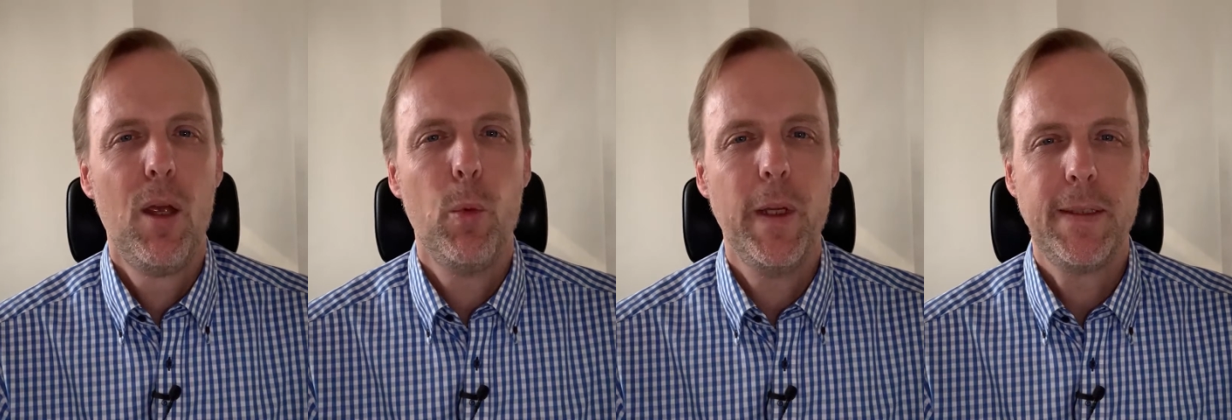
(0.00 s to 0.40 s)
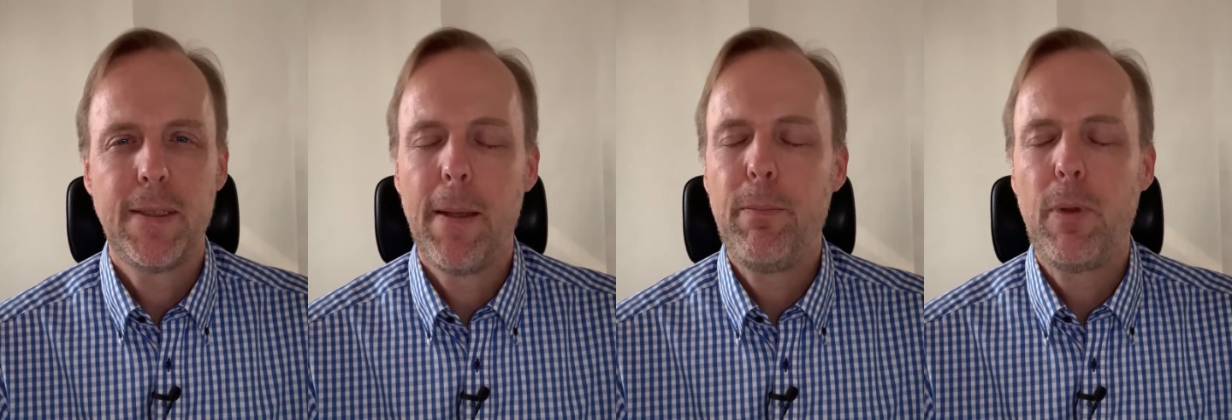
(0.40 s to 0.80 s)
We
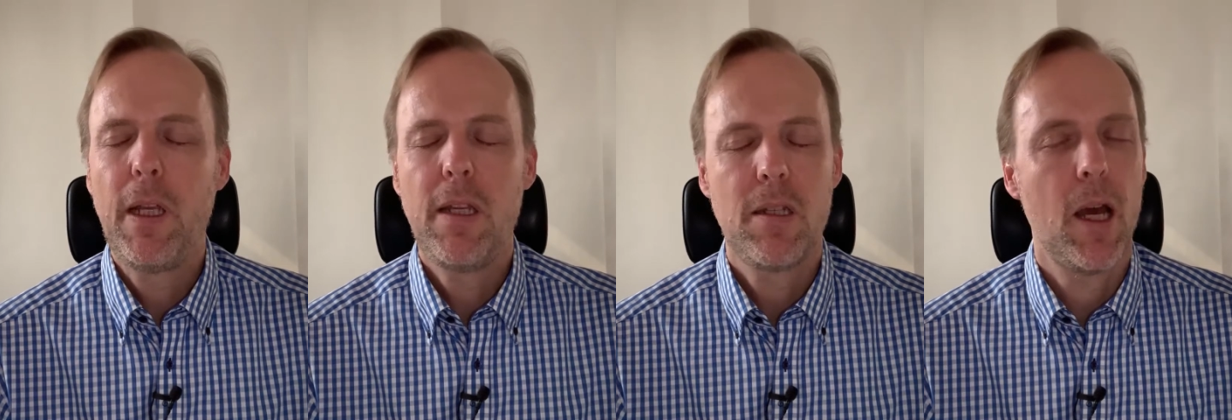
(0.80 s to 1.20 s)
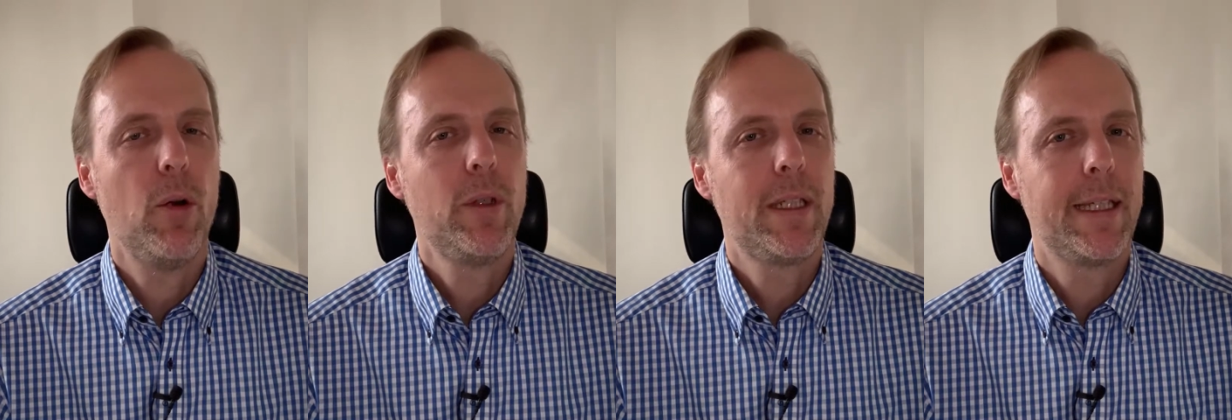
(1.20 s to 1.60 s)
simply
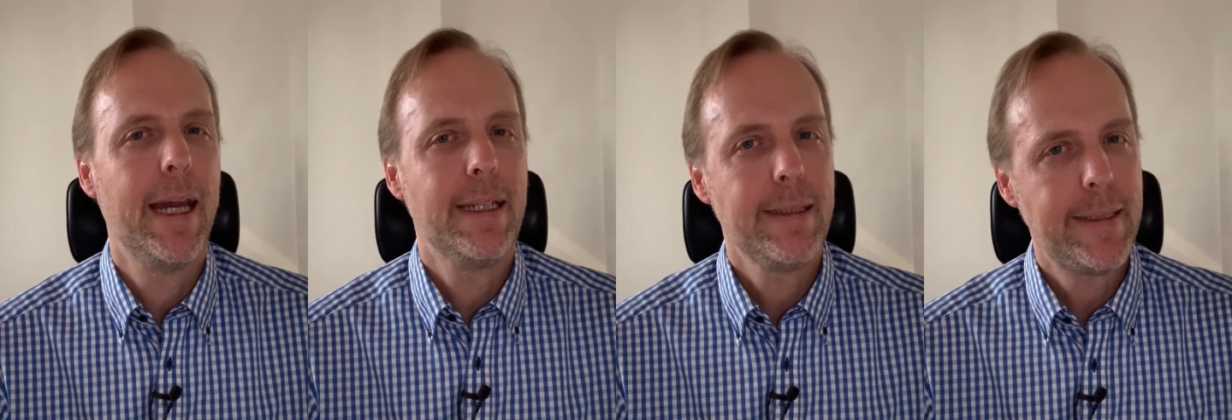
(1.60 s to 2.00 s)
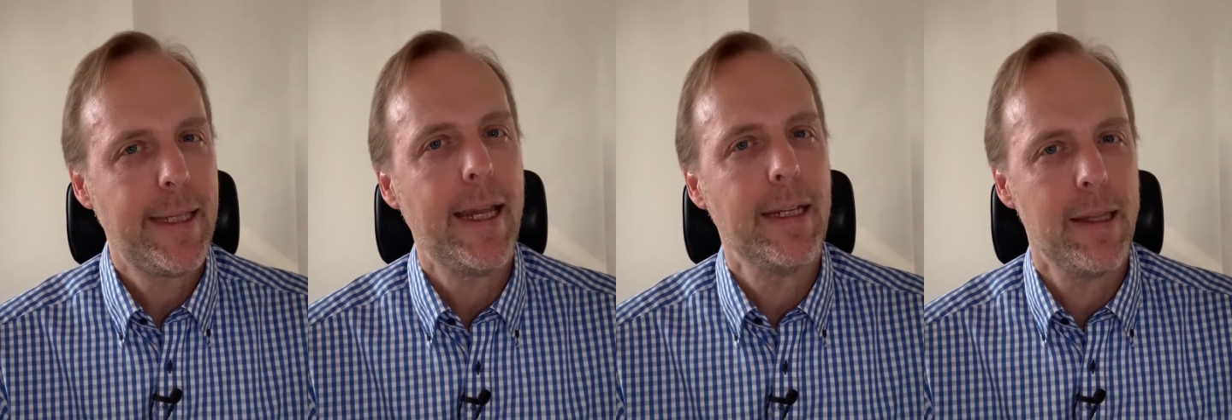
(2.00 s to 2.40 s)
don't get a
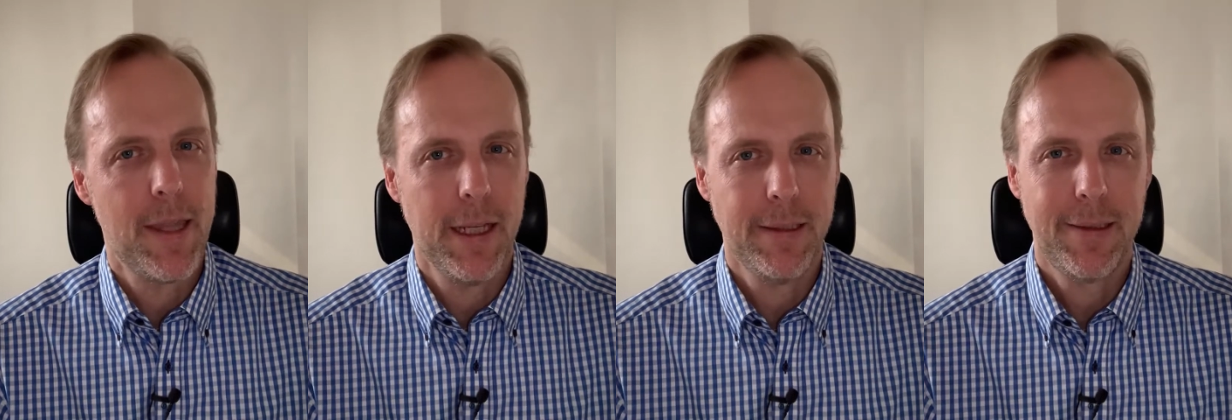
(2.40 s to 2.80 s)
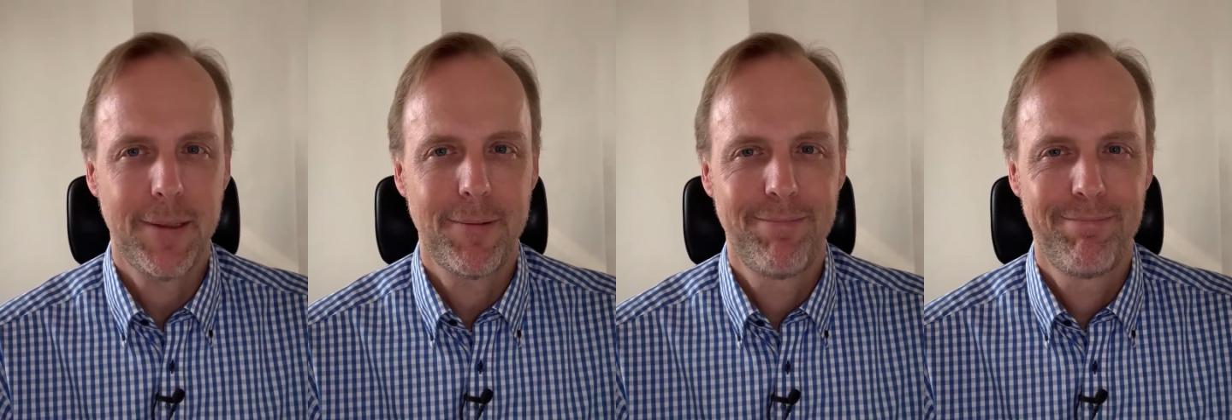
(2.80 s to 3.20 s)
say in this.